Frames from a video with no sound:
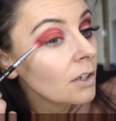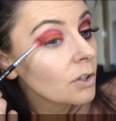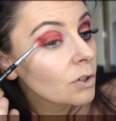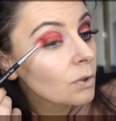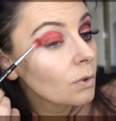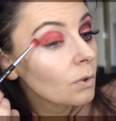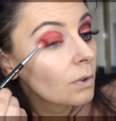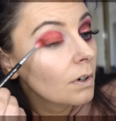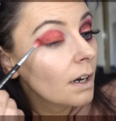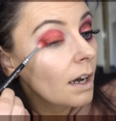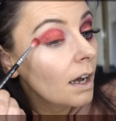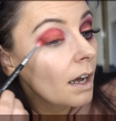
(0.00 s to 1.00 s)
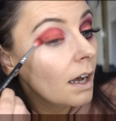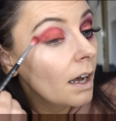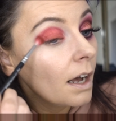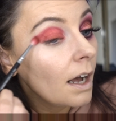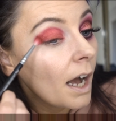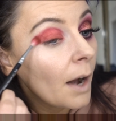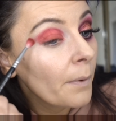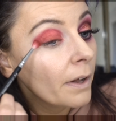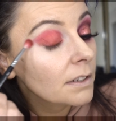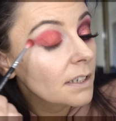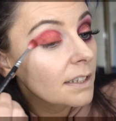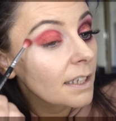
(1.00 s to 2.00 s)
So I
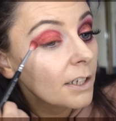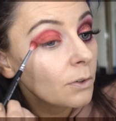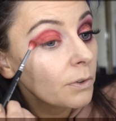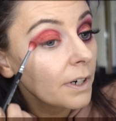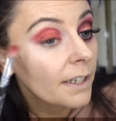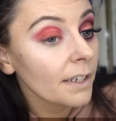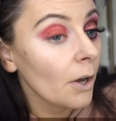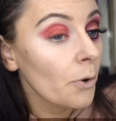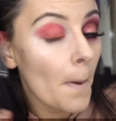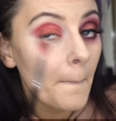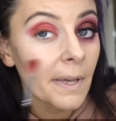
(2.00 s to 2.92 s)
will just let you know right now,